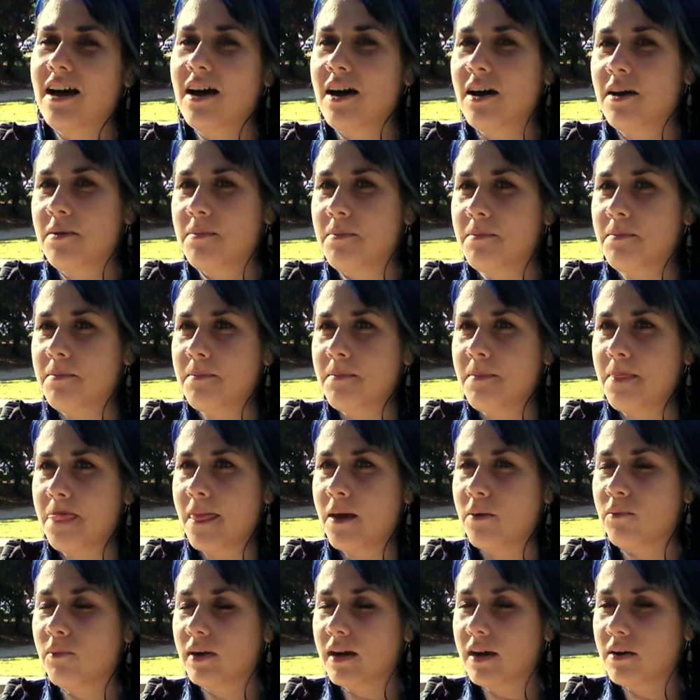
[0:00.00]

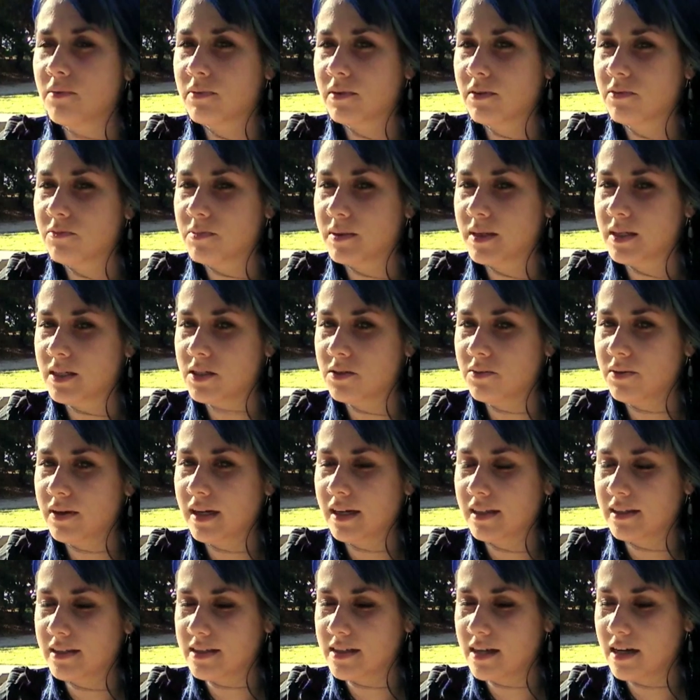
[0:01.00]
um, and what i would have been
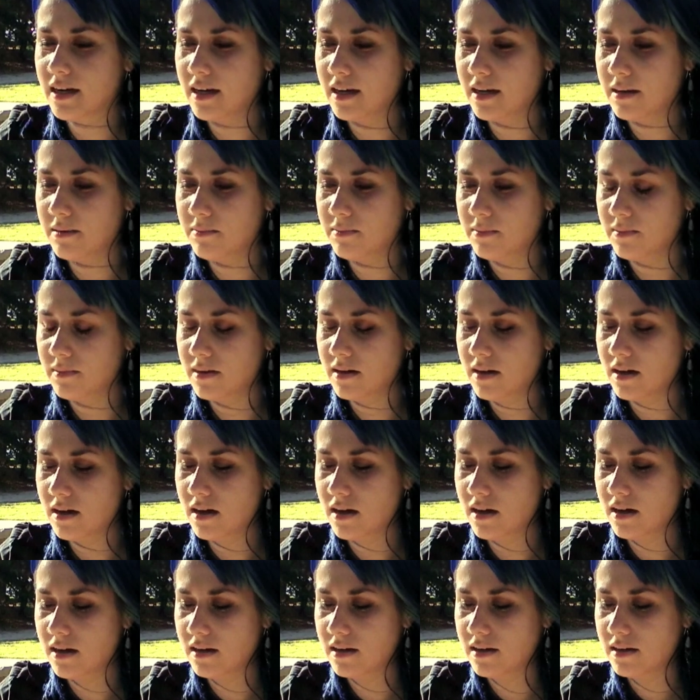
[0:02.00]
doing at the time
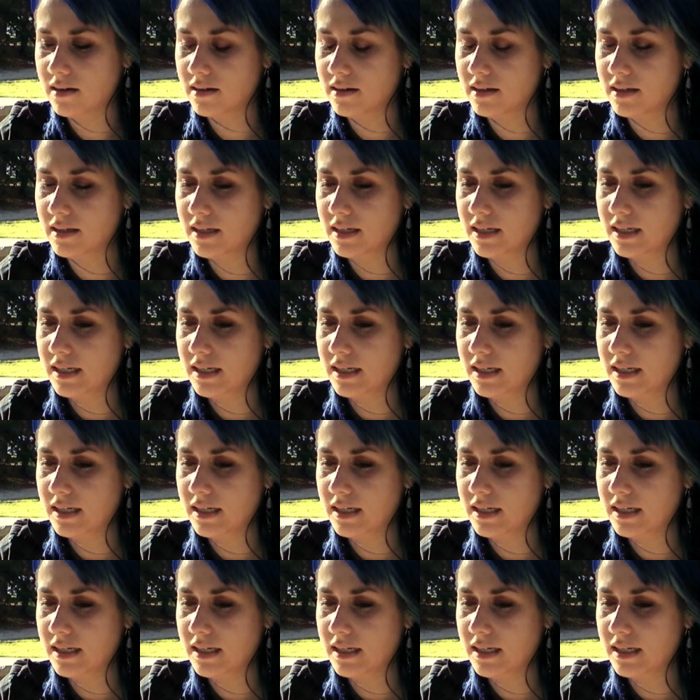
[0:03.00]
uh,